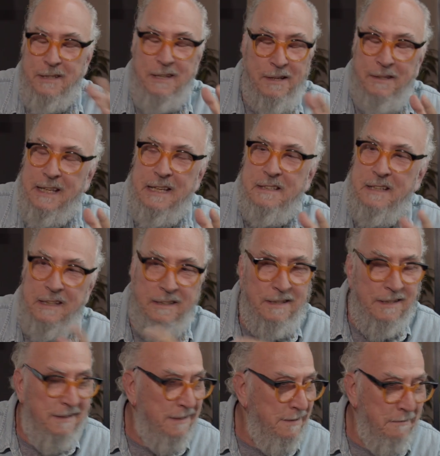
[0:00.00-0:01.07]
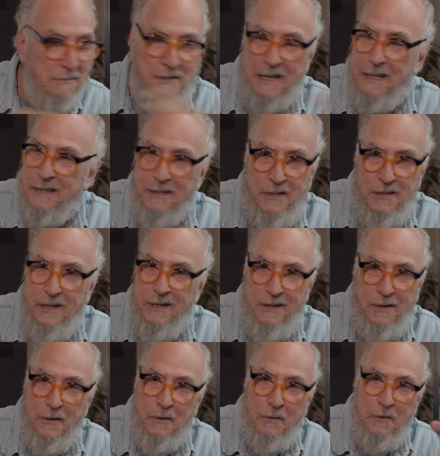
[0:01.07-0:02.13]
Things like this, it was like
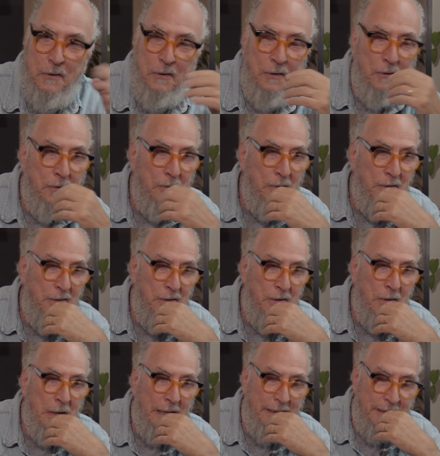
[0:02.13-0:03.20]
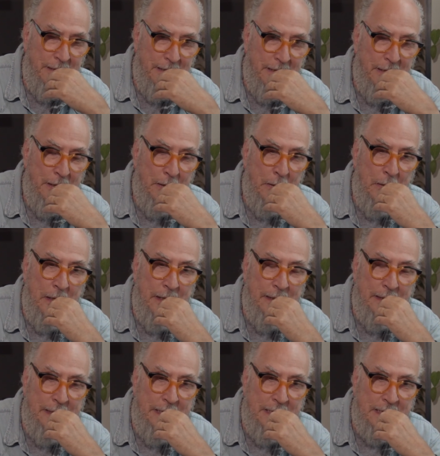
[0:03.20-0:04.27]
no end
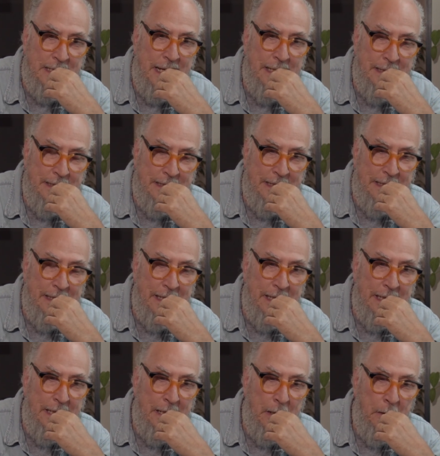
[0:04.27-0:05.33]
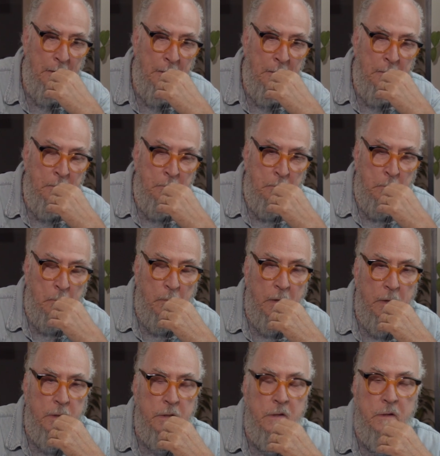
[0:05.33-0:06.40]
in sight, and.
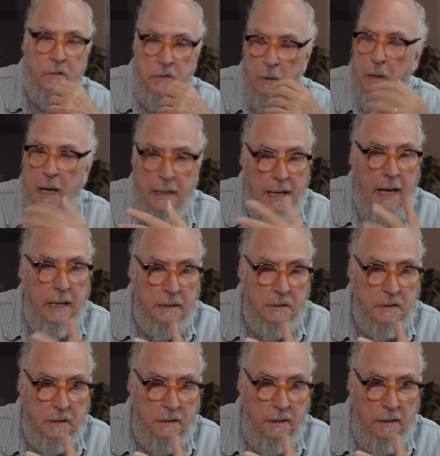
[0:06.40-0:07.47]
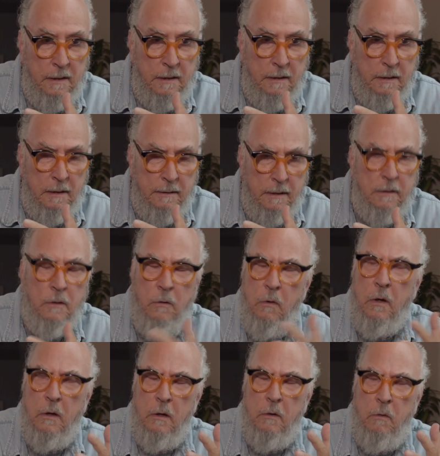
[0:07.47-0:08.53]
So I asked. I think that
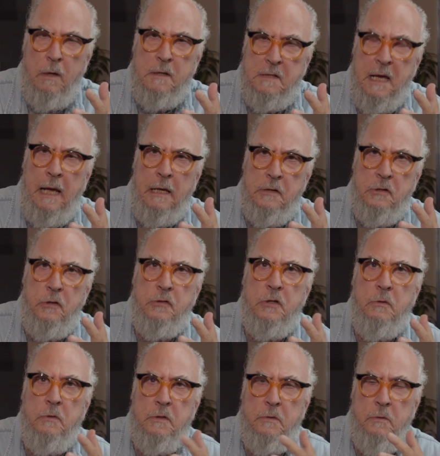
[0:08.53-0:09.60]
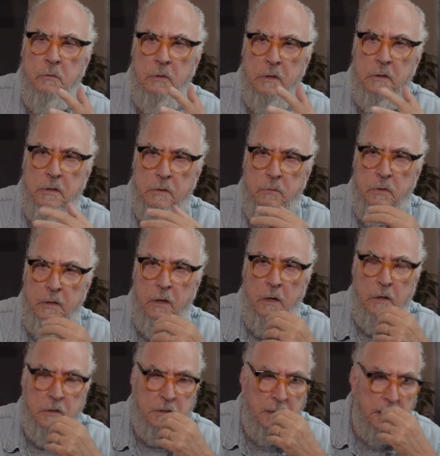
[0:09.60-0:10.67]
Juan Salas also was with
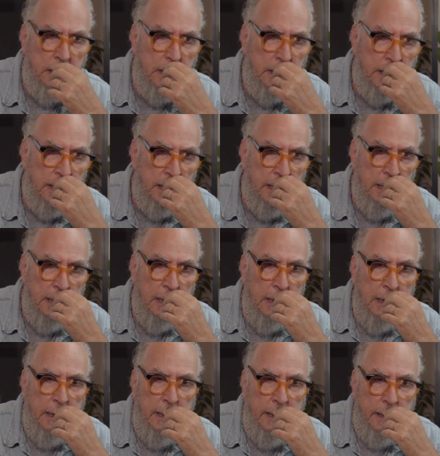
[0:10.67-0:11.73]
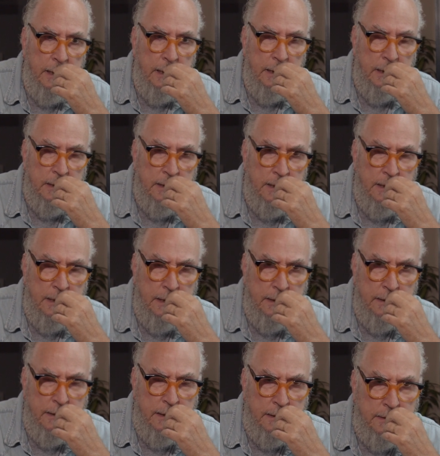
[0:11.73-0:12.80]
us, and
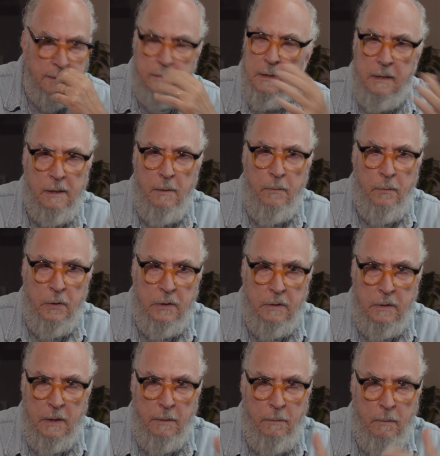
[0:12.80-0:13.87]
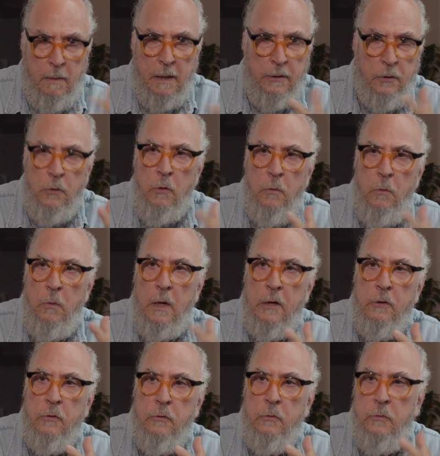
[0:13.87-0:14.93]
I asked, "But are
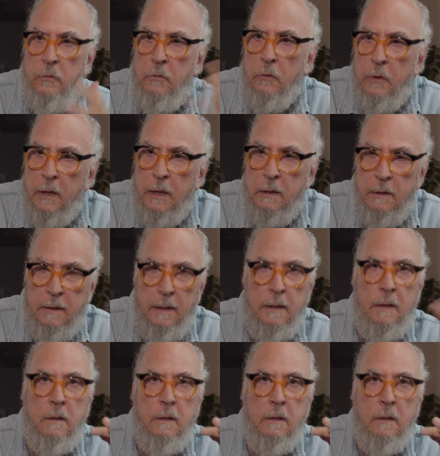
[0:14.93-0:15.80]
you doing anything?